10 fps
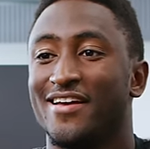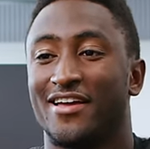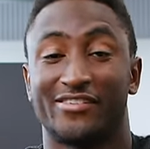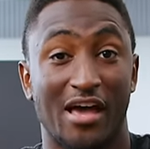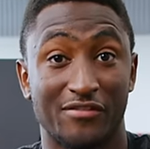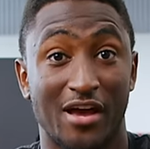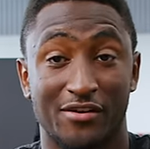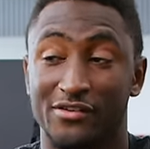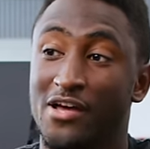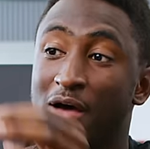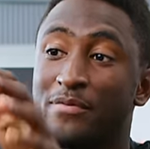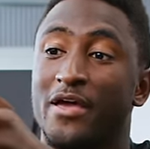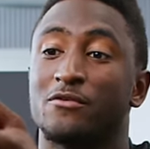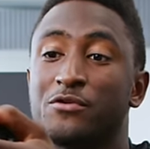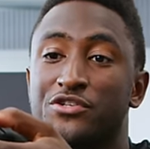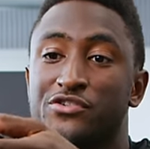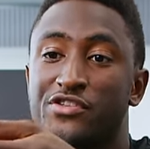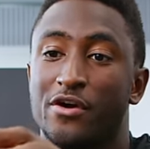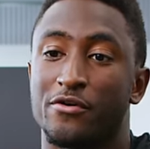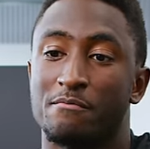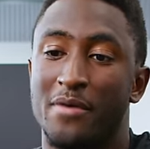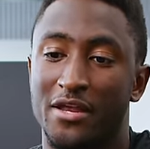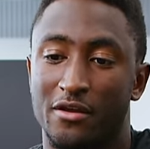because I haven't gotten to the top yet, which is the other main